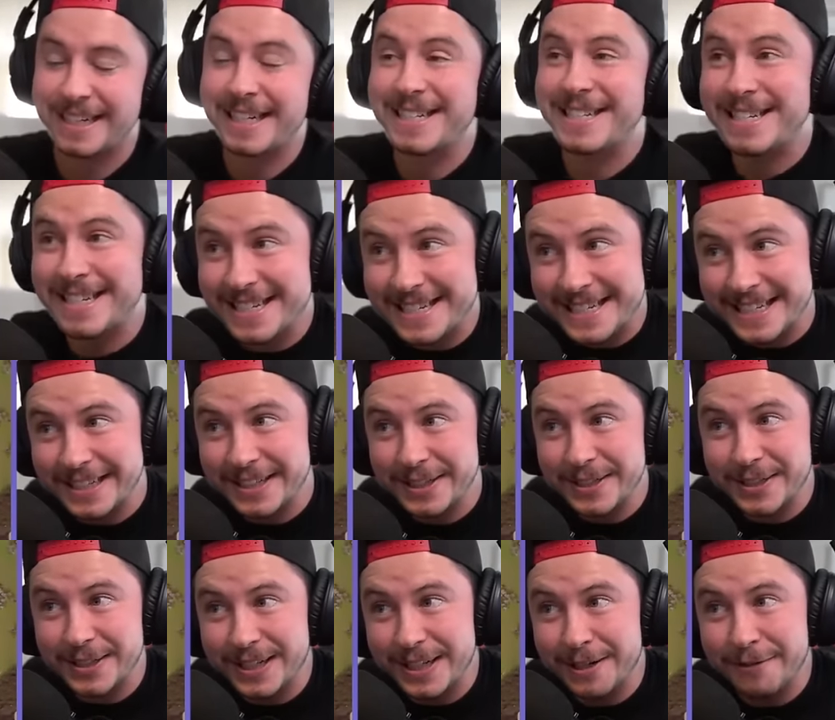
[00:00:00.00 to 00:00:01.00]
It's
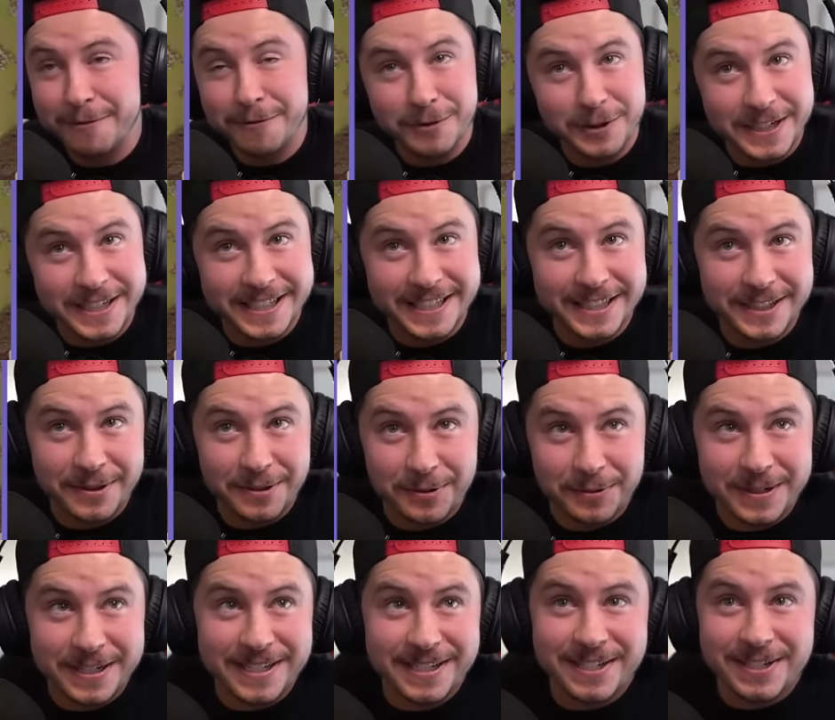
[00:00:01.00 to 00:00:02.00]
still a freaking
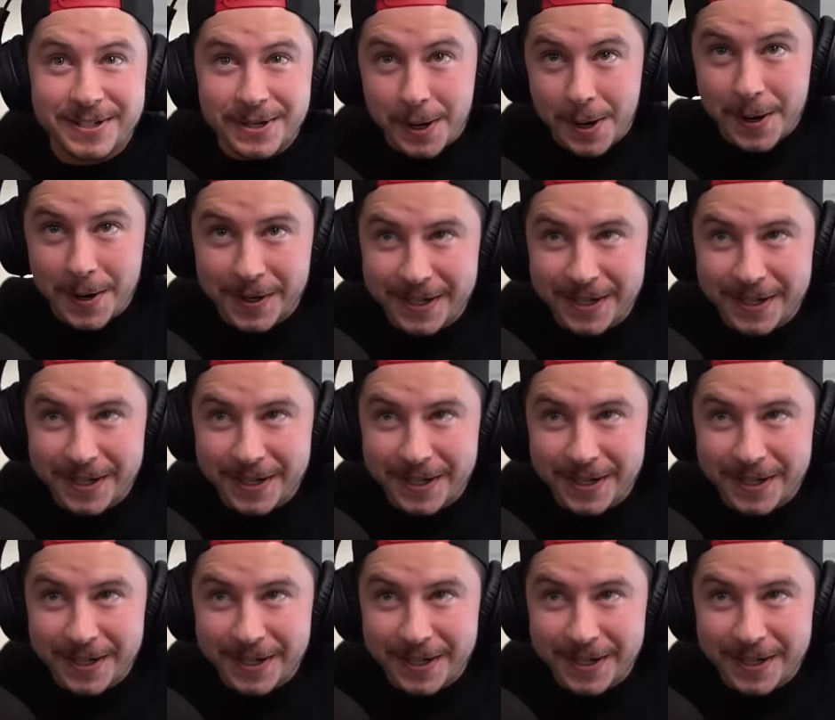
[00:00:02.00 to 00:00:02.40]
three star.